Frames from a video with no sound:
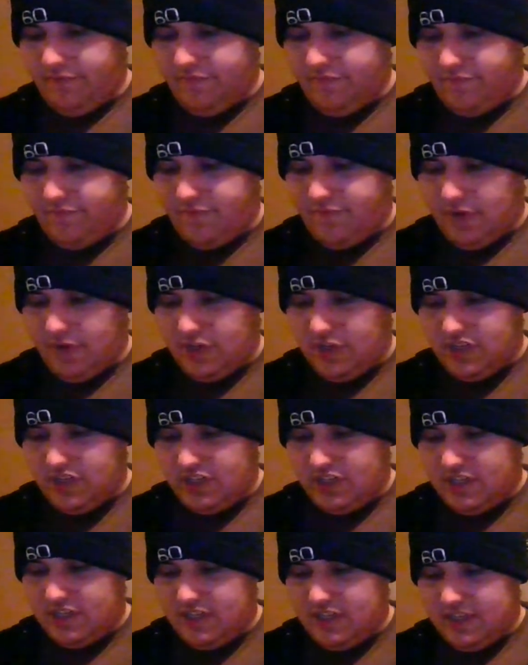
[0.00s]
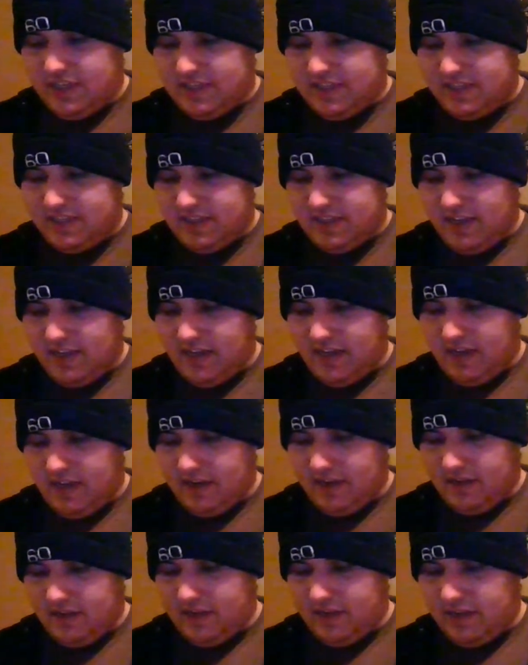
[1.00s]
for shits
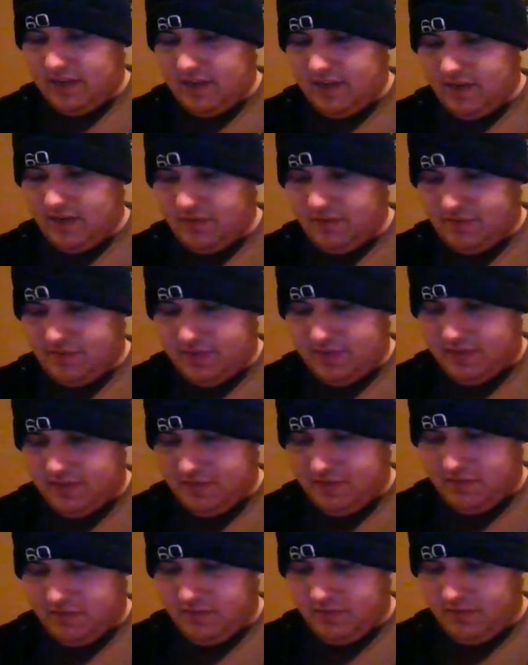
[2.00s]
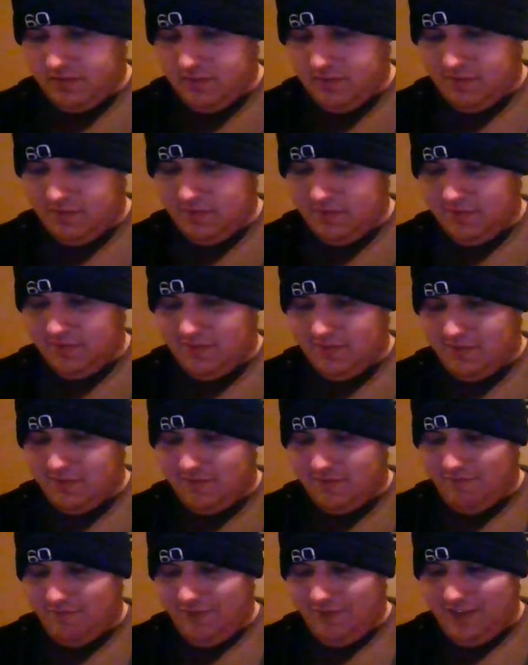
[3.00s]
and giggles,
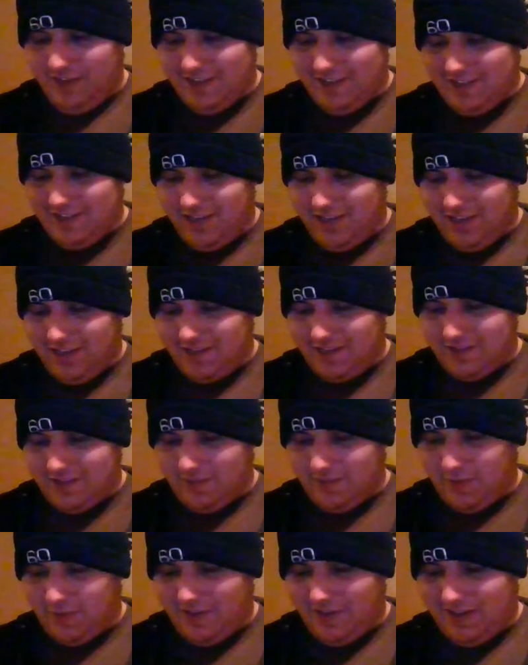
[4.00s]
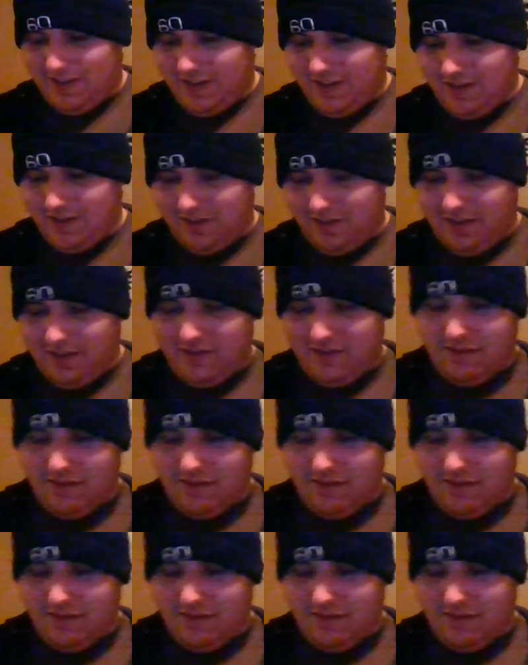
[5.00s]
because shits are pretty giggly,